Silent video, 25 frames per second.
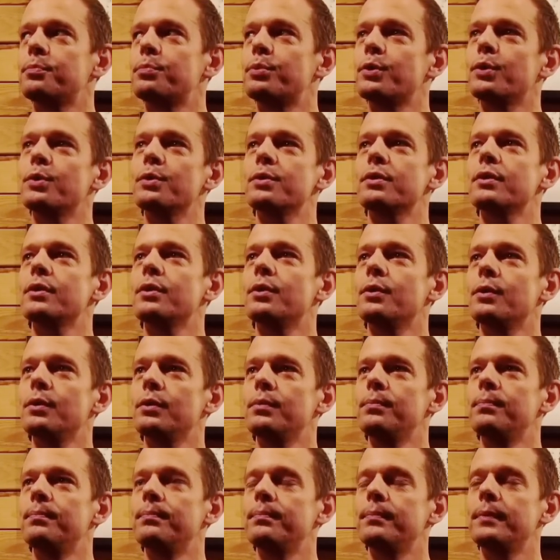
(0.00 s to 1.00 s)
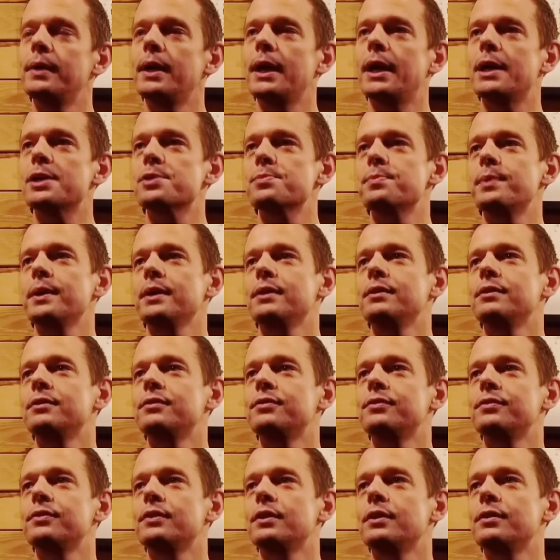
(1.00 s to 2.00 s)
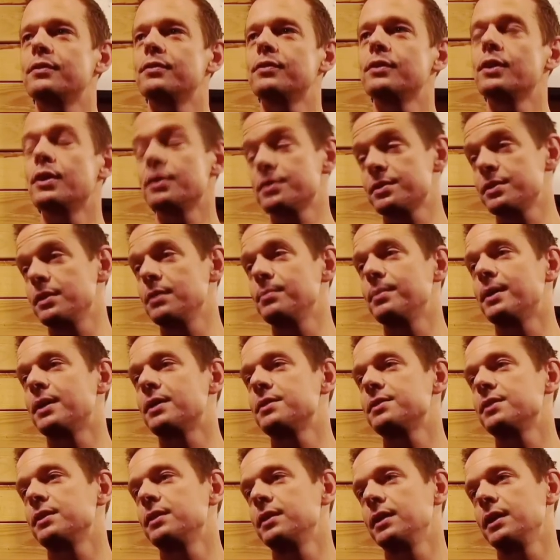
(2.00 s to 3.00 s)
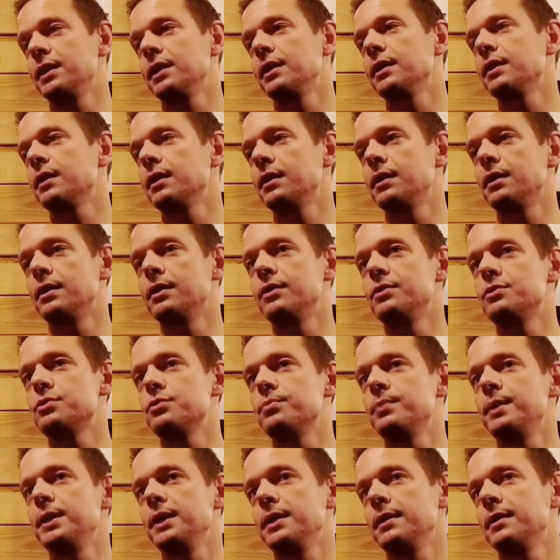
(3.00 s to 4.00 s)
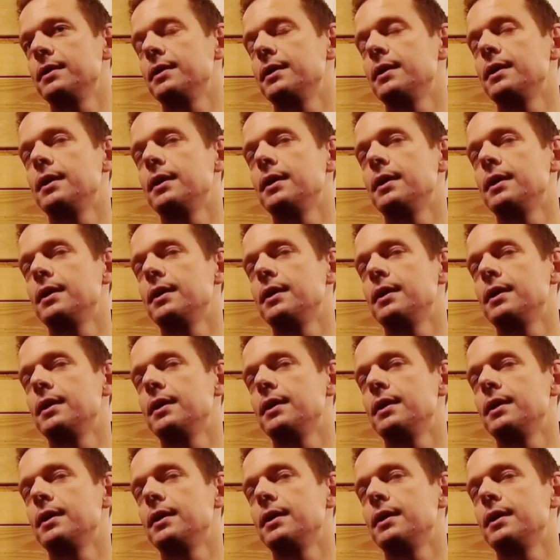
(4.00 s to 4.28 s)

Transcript: brought the whole aspect of cocktail bartending to me.